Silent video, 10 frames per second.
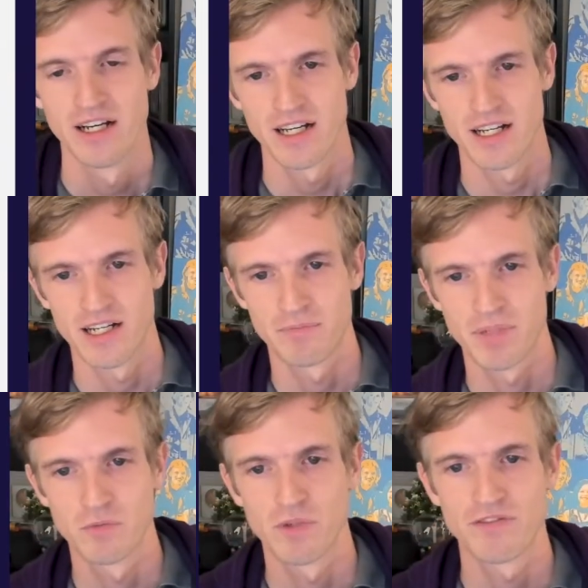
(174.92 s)
um,
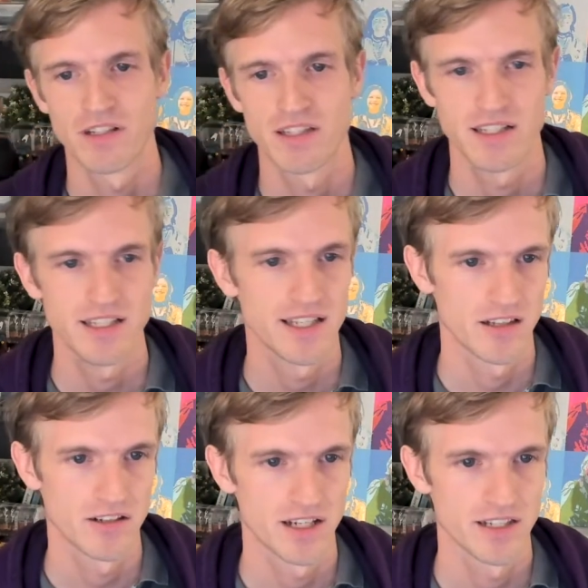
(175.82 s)
but without a
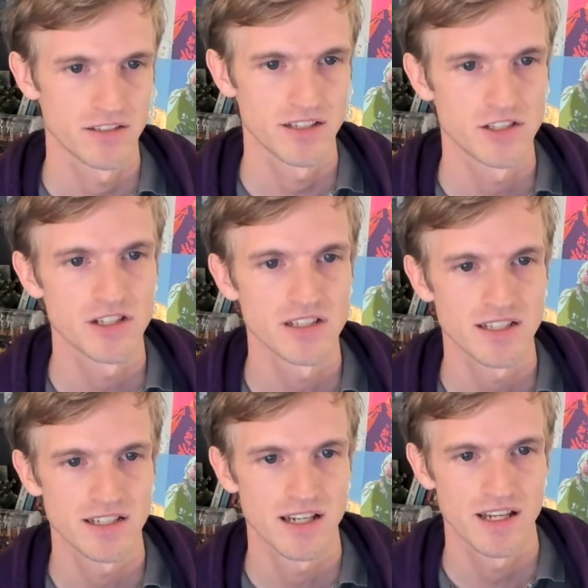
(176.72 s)
detail on it. So it's
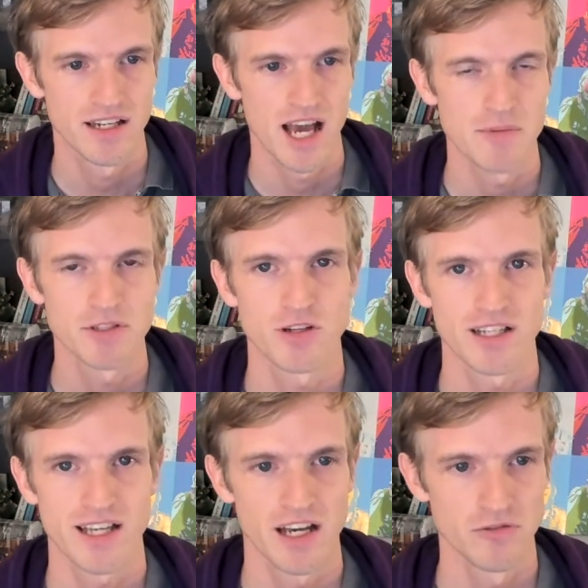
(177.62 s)
just an, an
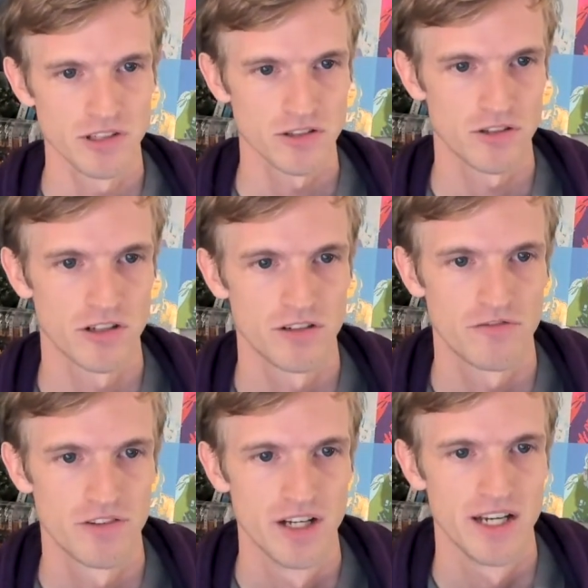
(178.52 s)
abstract count
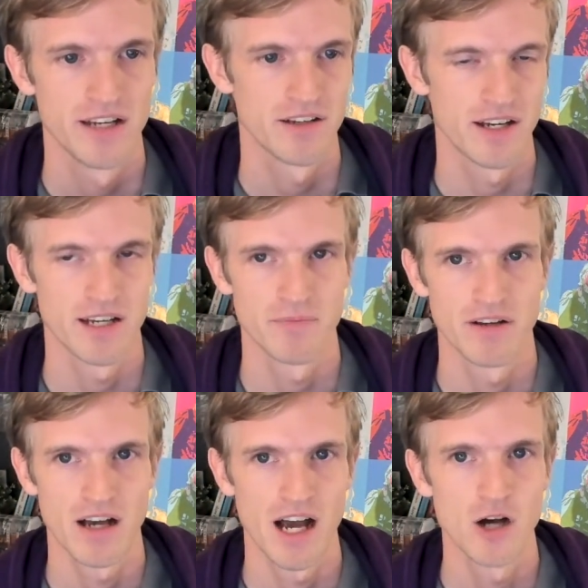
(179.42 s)
of
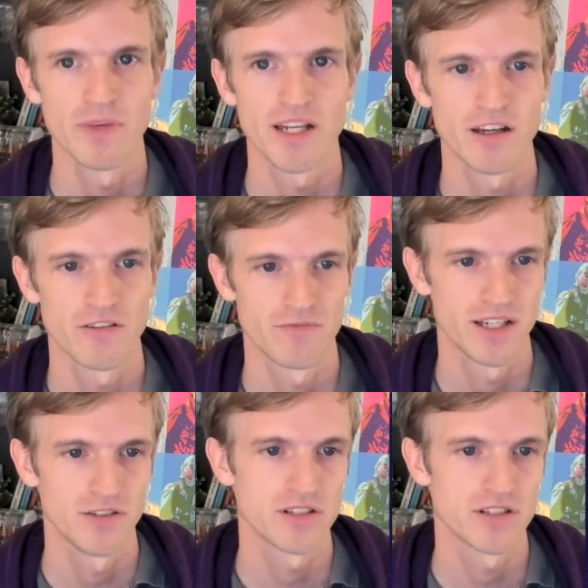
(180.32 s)
um, how many of my user